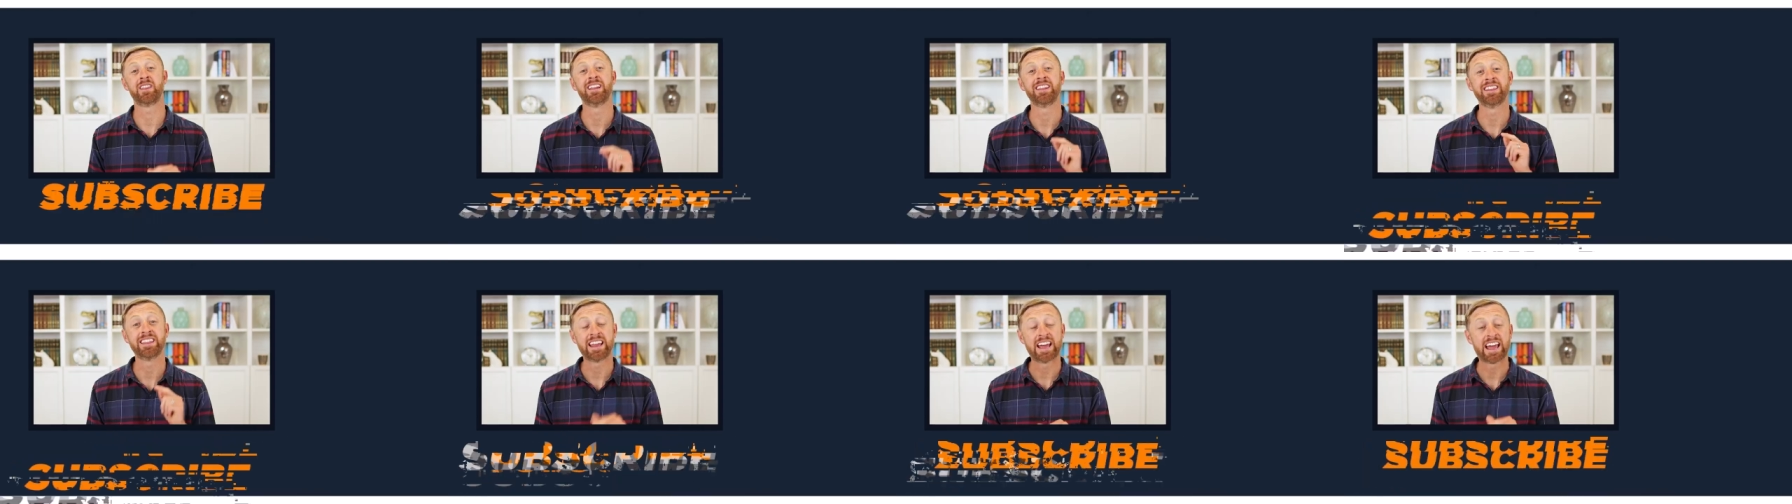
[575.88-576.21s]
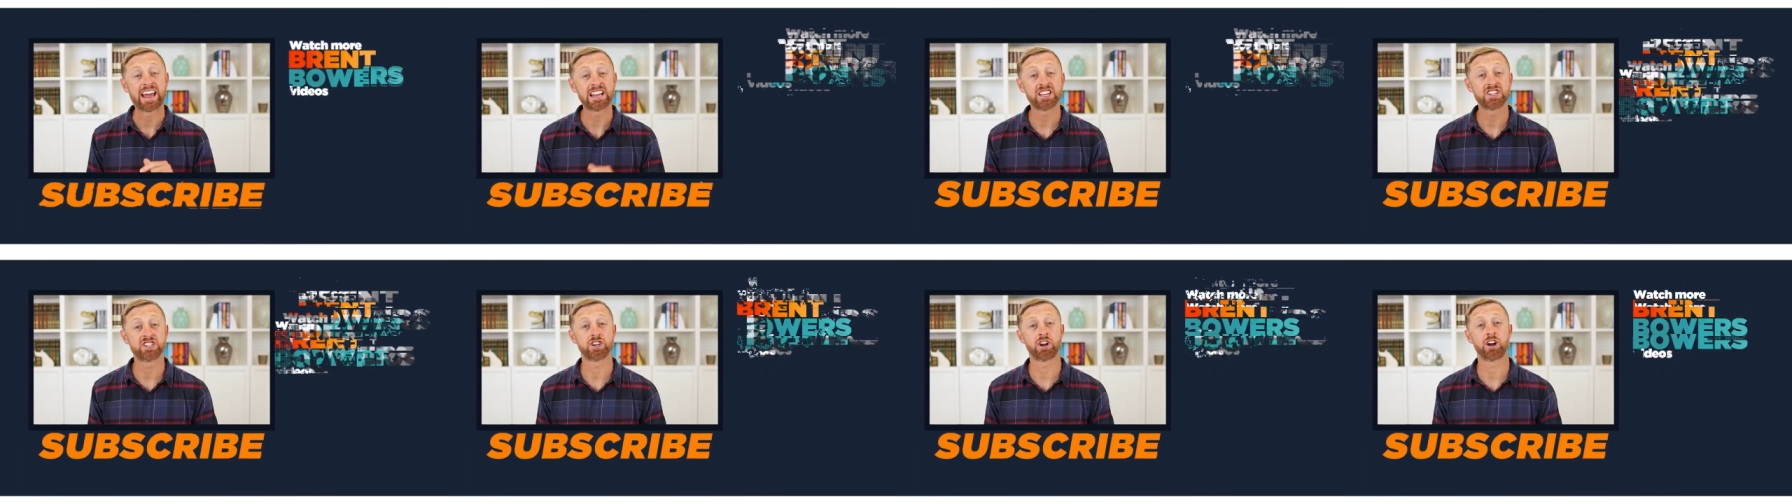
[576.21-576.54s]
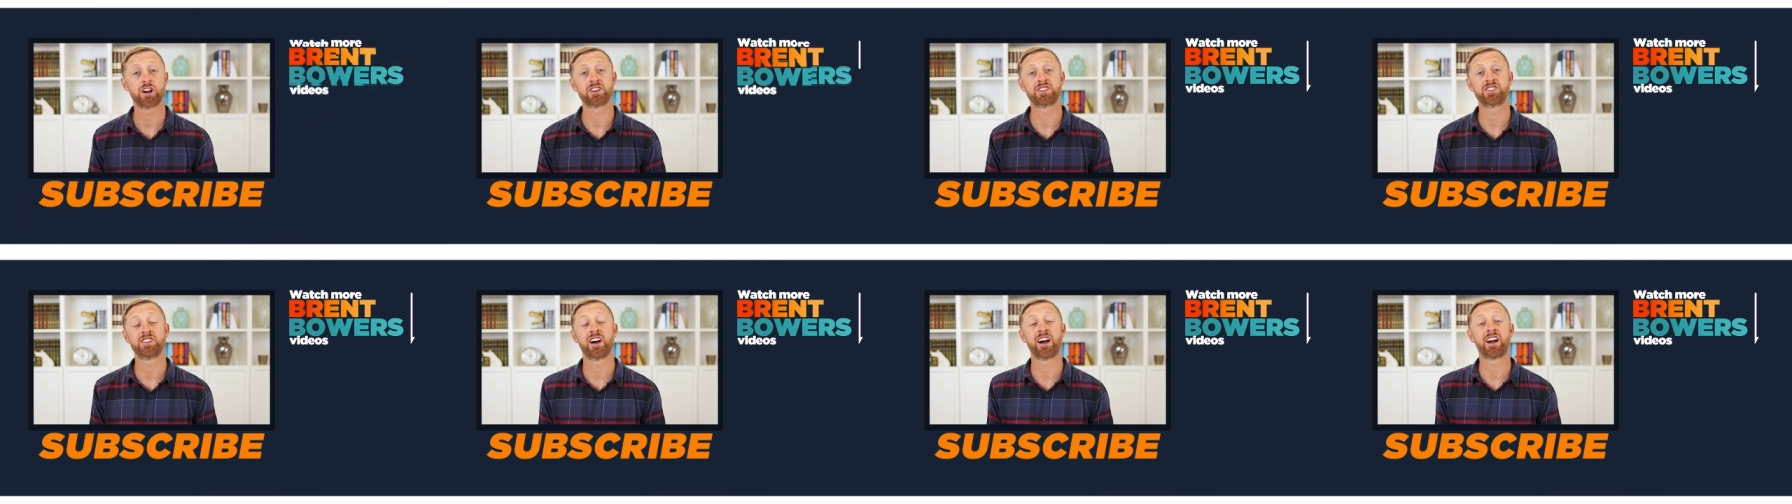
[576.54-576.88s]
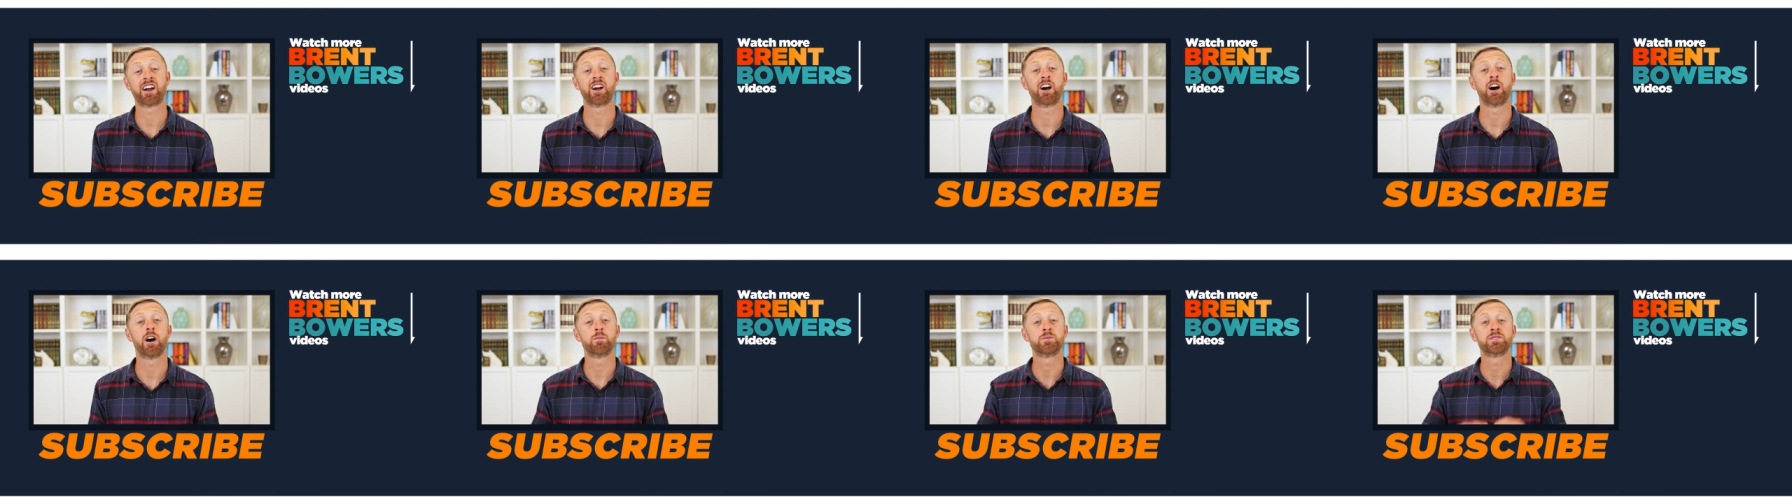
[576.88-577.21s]
the land sharks
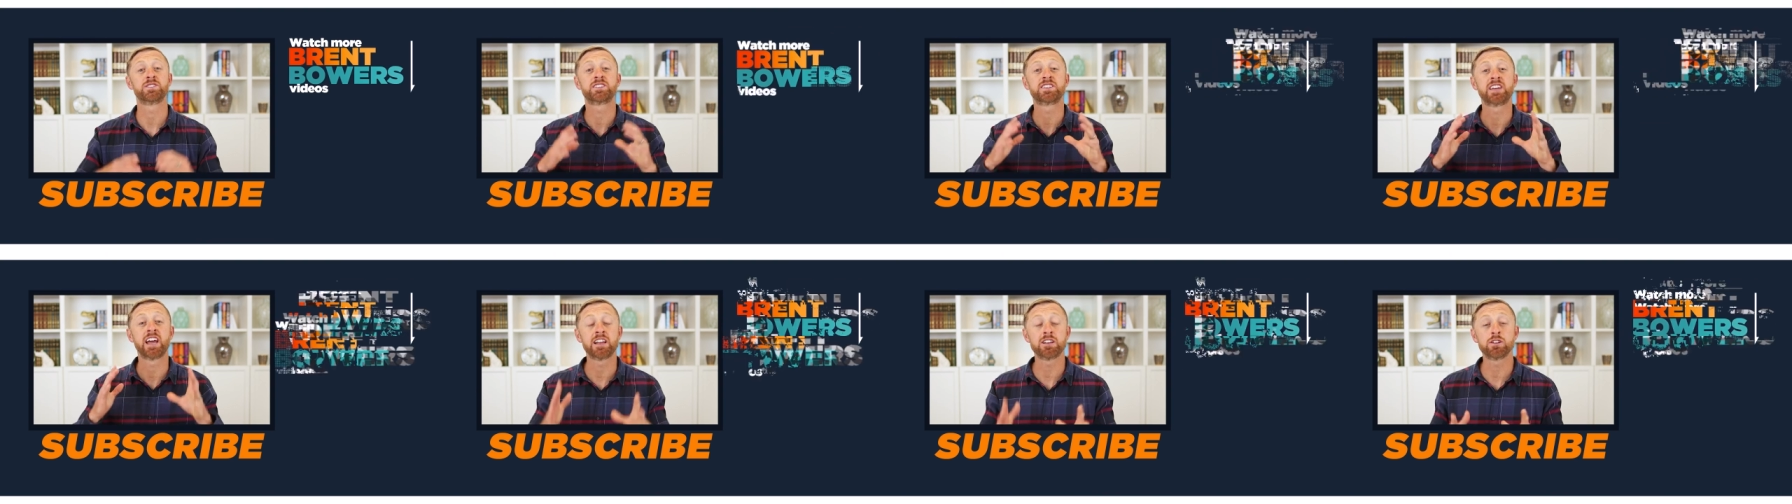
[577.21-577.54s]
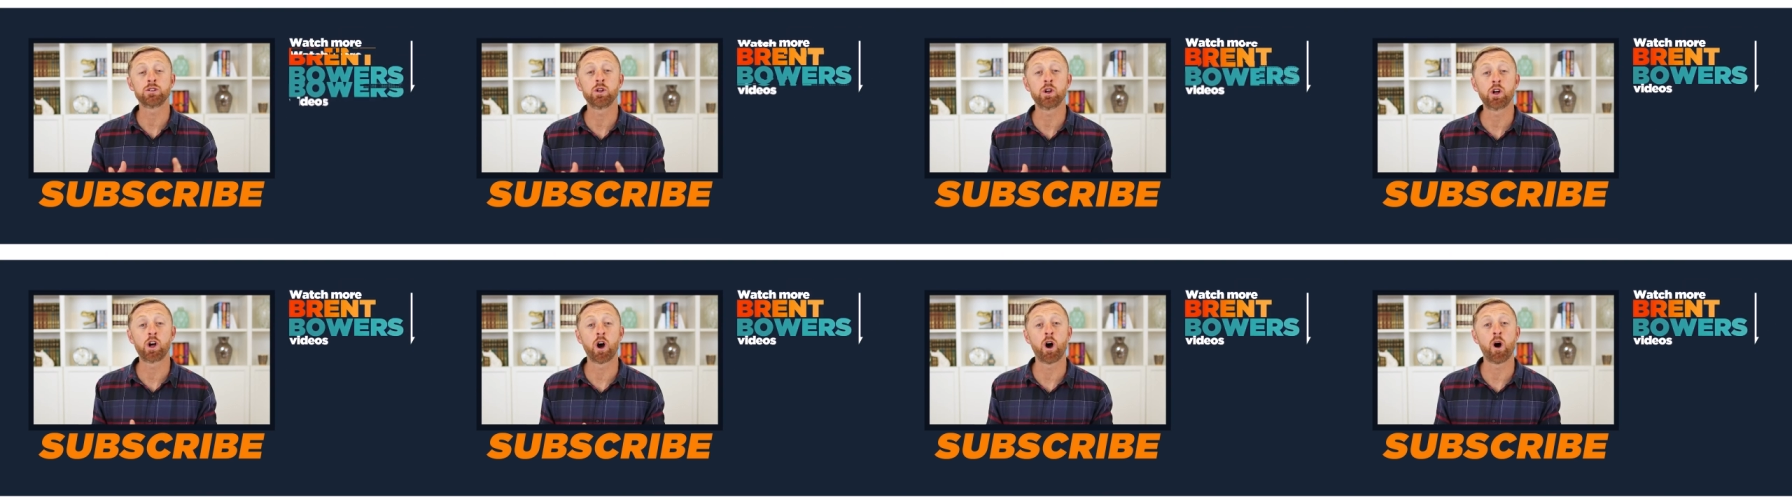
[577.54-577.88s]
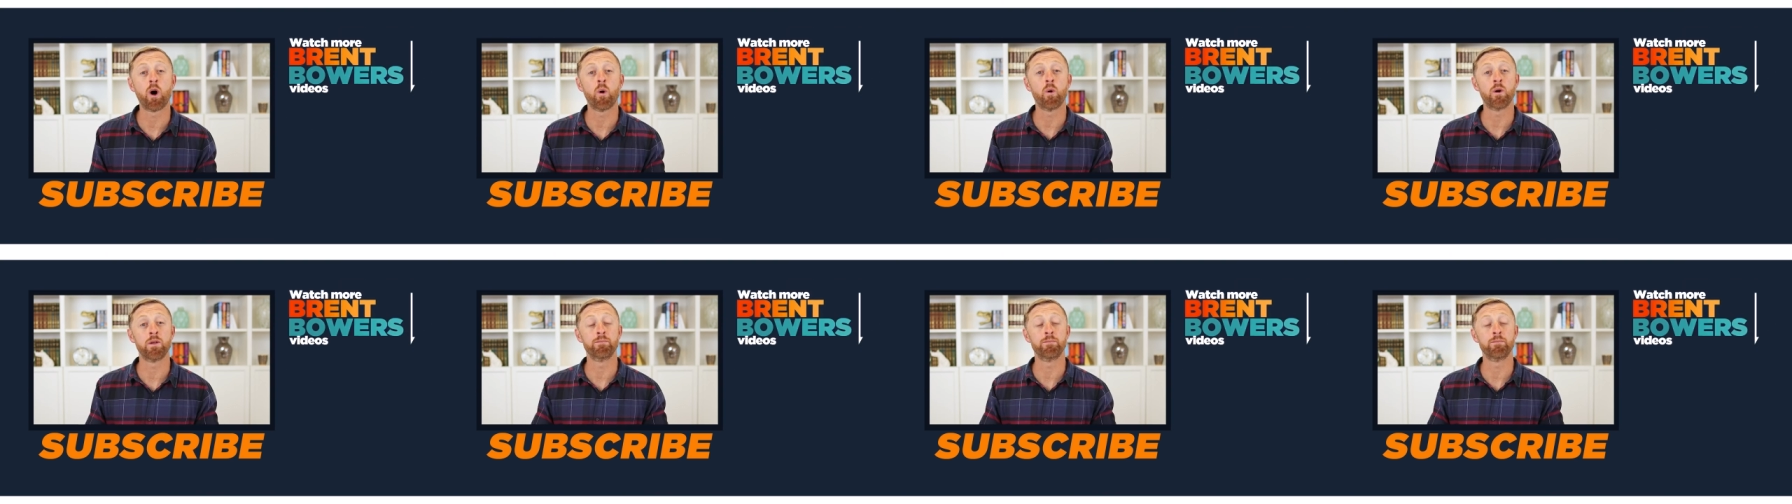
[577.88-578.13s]
dot com. Schedule a call